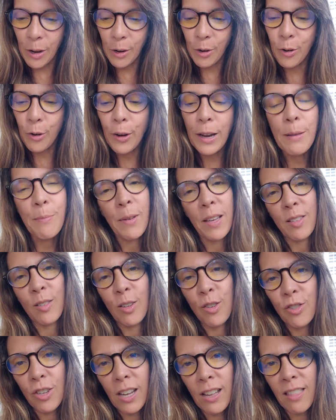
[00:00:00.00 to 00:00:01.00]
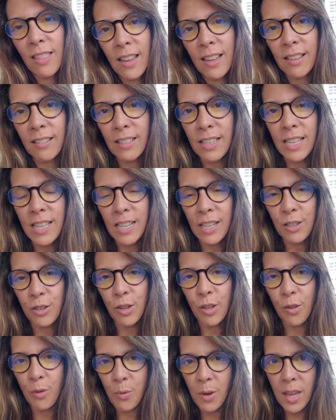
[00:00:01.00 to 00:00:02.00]
Great message, I think, leading
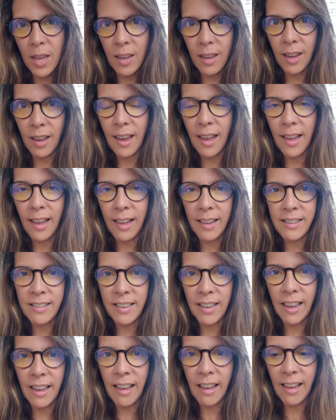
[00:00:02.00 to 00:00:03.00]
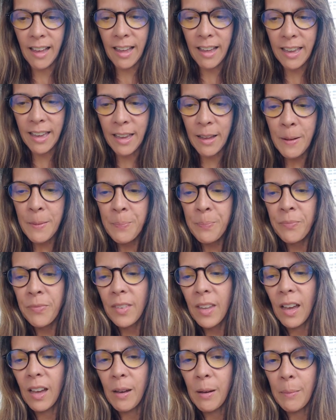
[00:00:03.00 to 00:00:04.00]
into the week. And I
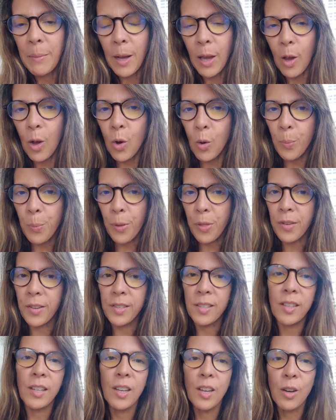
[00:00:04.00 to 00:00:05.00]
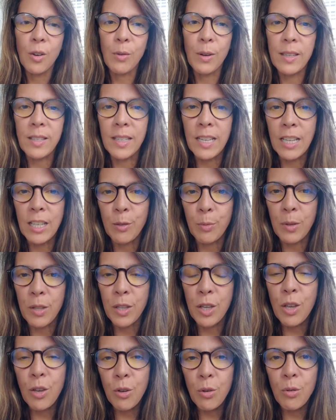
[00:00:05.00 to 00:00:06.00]
hope this resonates with
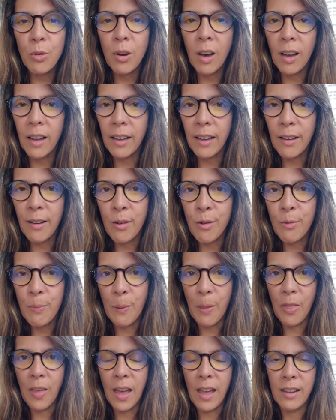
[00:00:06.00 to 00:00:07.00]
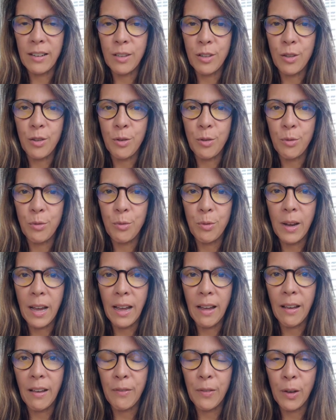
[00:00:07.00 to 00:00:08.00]
you. I hope that you
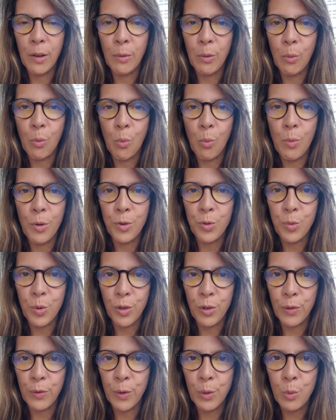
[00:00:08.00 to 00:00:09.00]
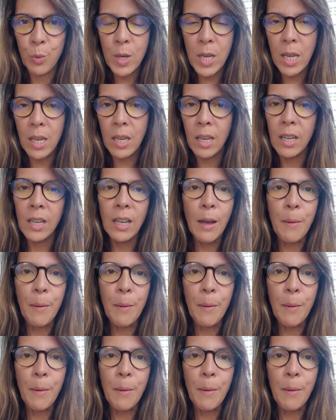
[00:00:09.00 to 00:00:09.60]
have a most wonderful week.